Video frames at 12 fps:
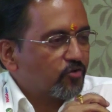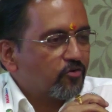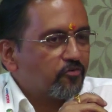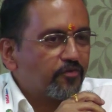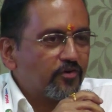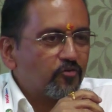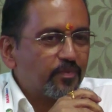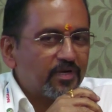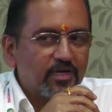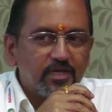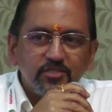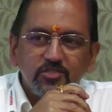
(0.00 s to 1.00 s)
you, fellow
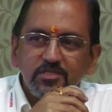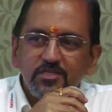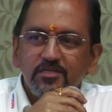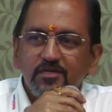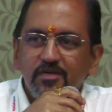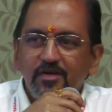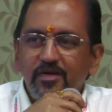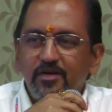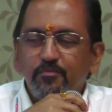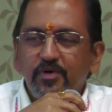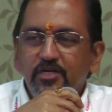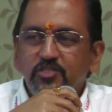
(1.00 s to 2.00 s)
panelists
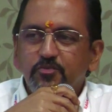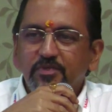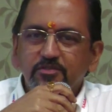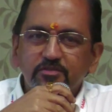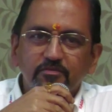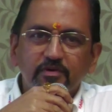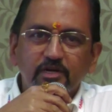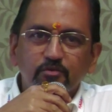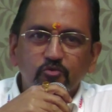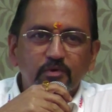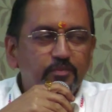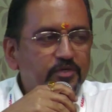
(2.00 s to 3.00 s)
and participants. Welcome
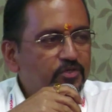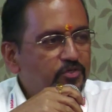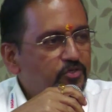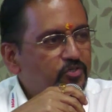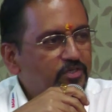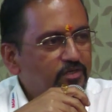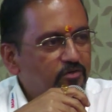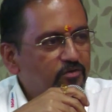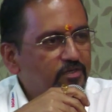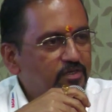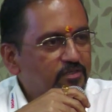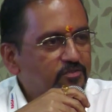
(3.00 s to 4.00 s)
to my presentation
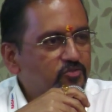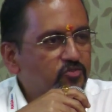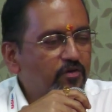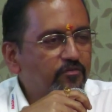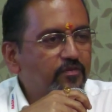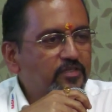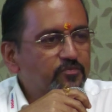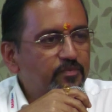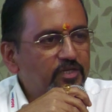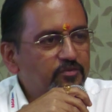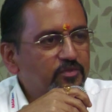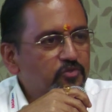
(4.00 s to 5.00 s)
on solid waste
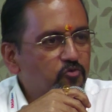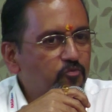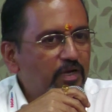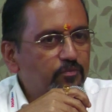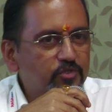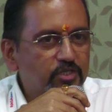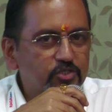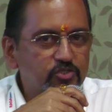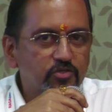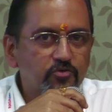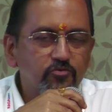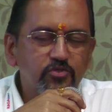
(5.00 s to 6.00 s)
management through
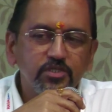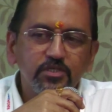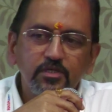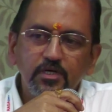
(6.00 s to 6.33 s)
biomethanation route.